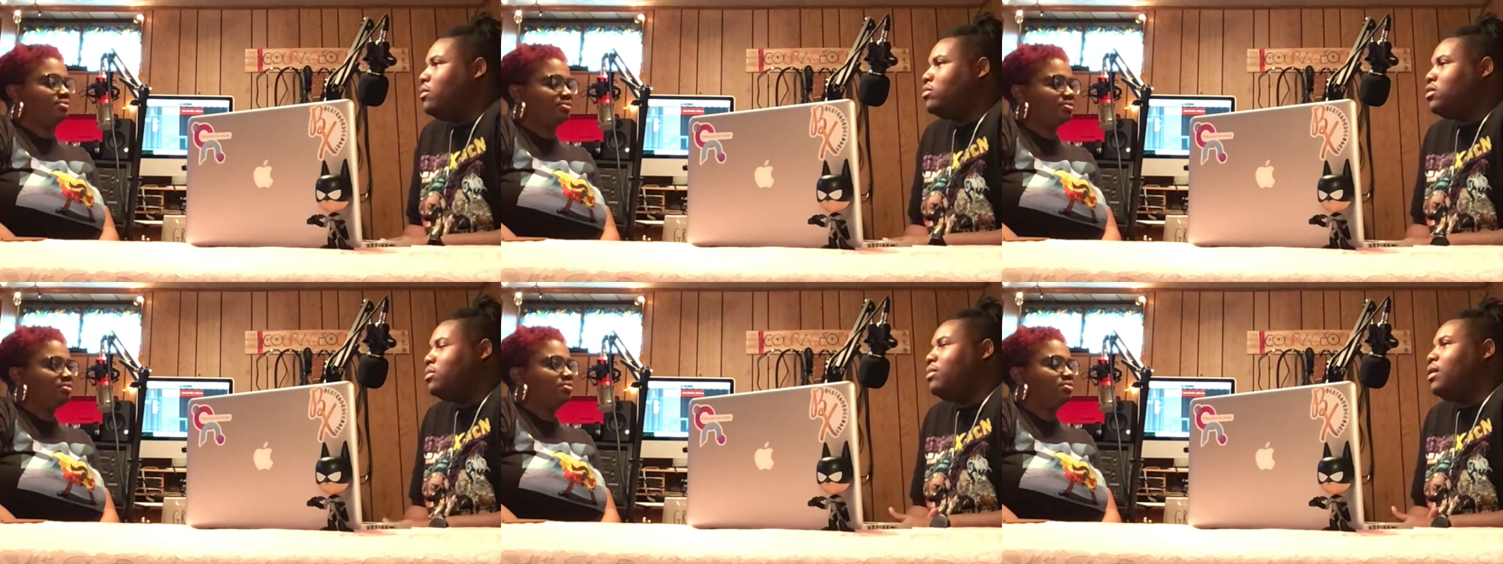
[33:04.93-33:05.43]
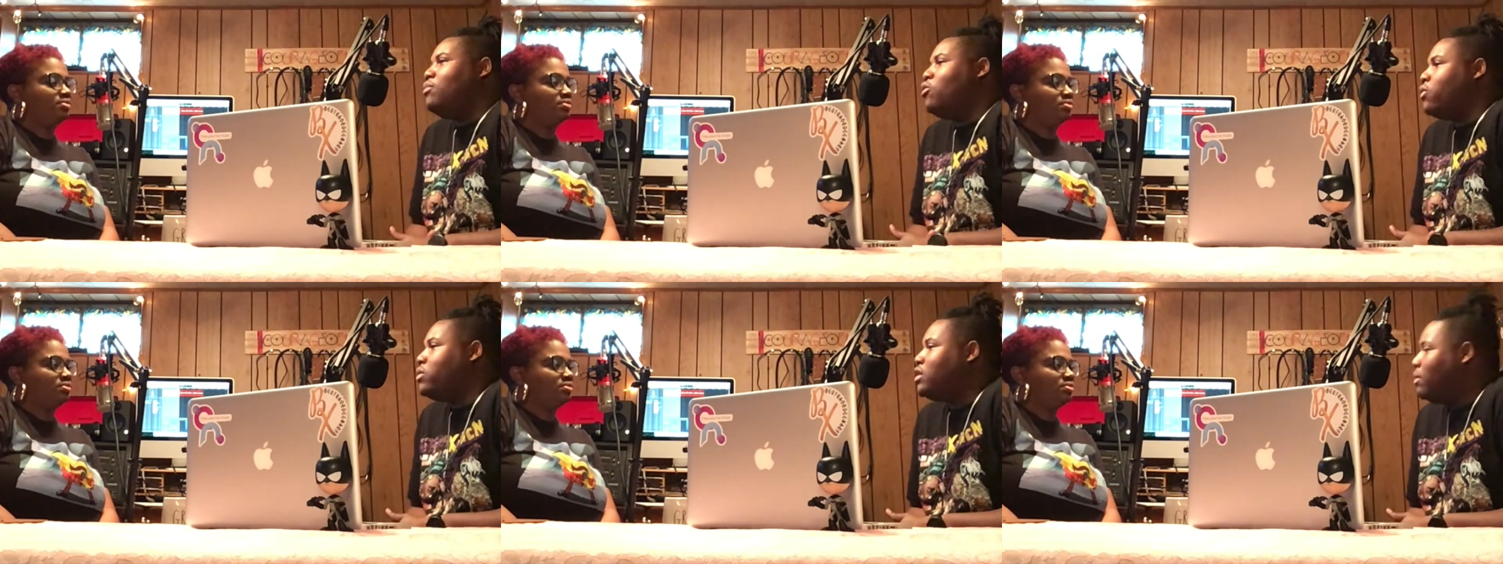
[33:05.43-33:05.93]
Speaker 1: to be more
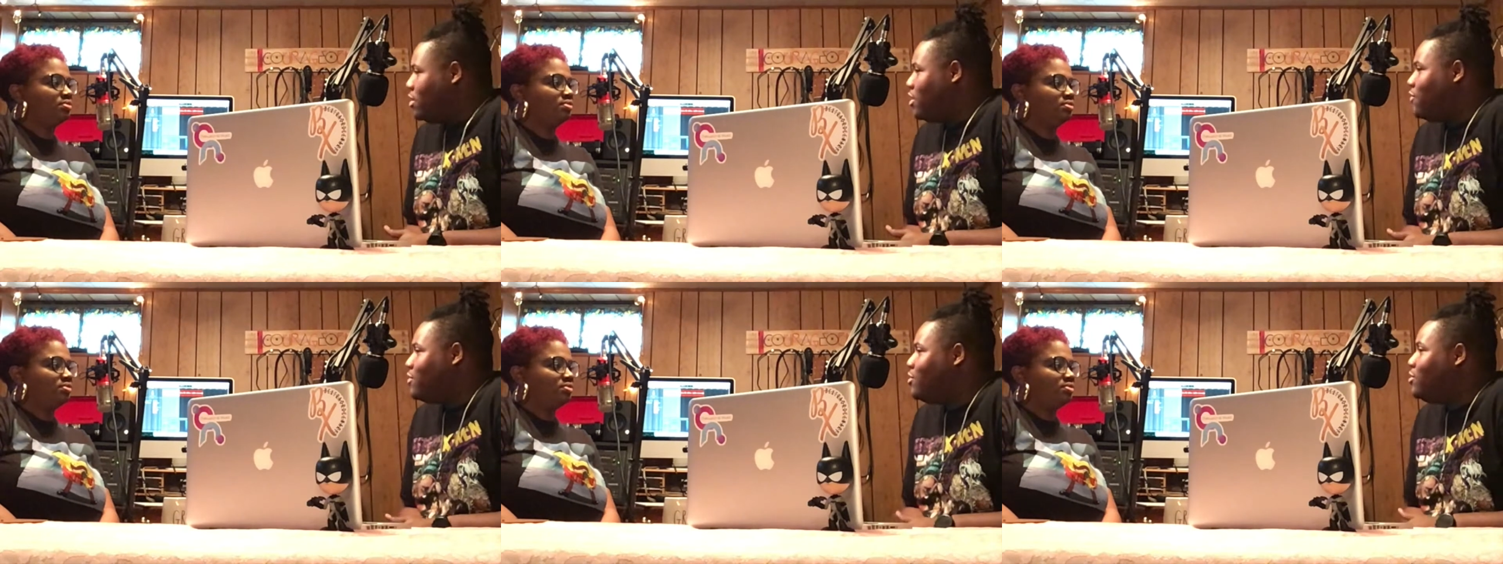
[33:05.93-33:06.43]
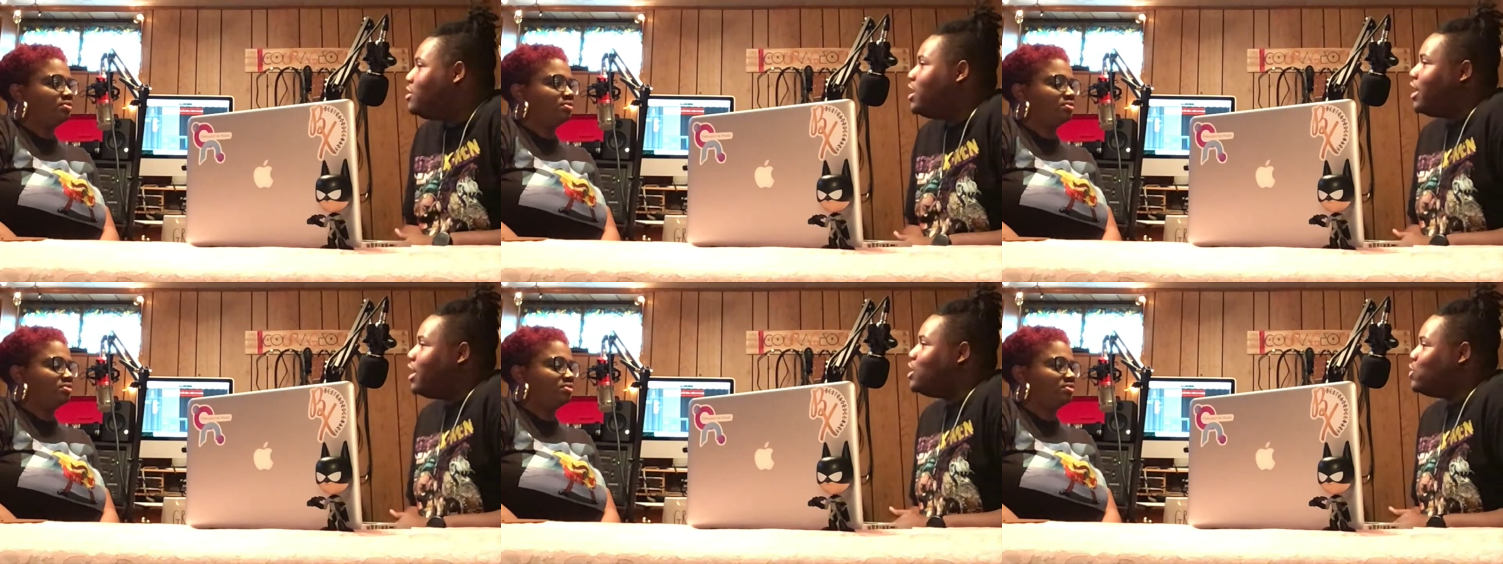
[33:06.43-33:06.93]
receptive to
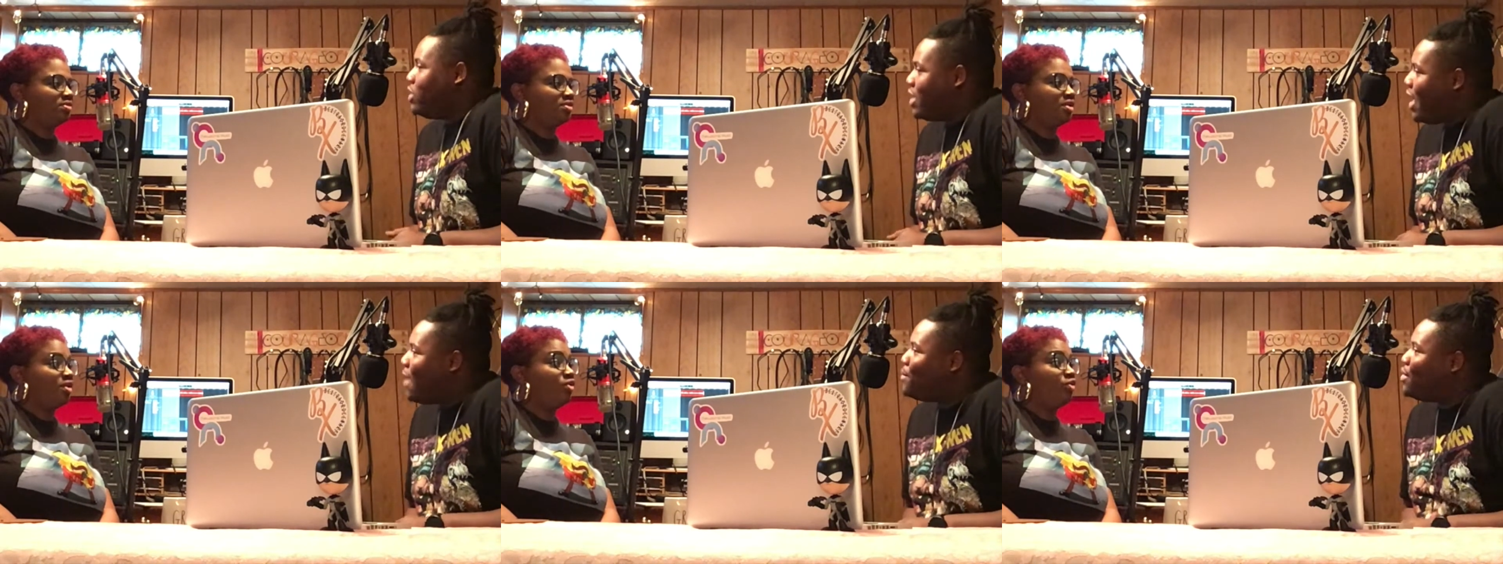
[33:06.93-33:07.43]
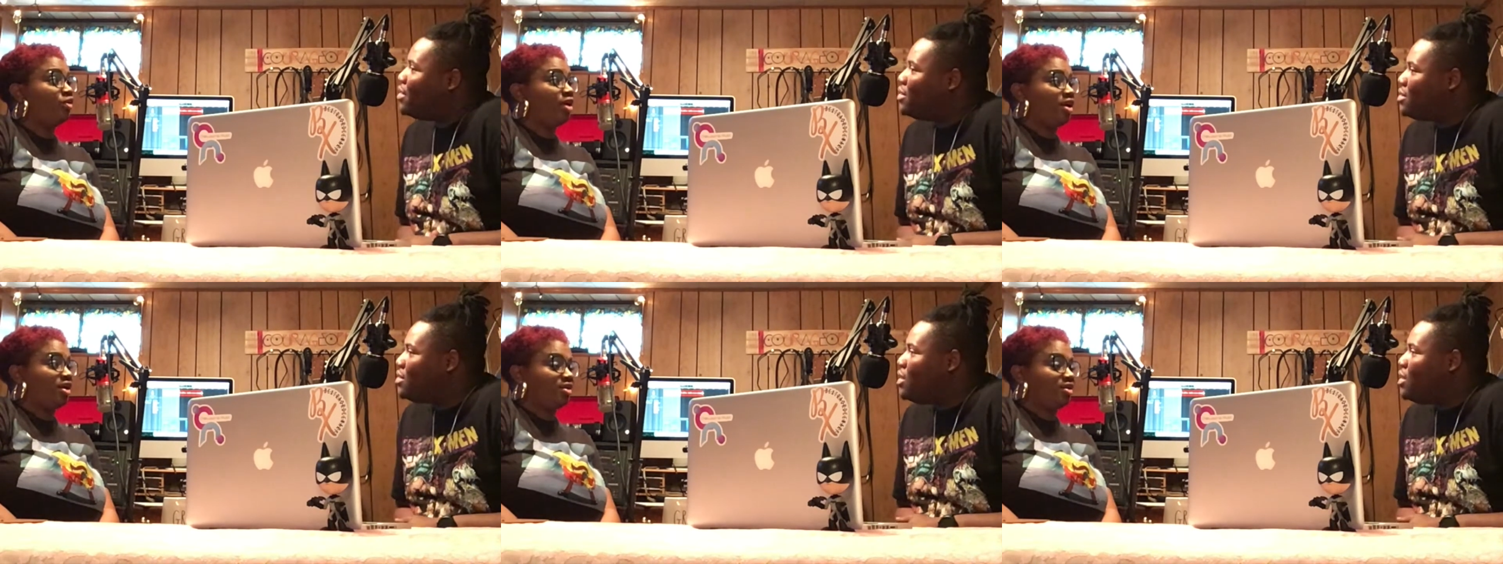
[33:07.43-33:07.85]
change when it happens. Right.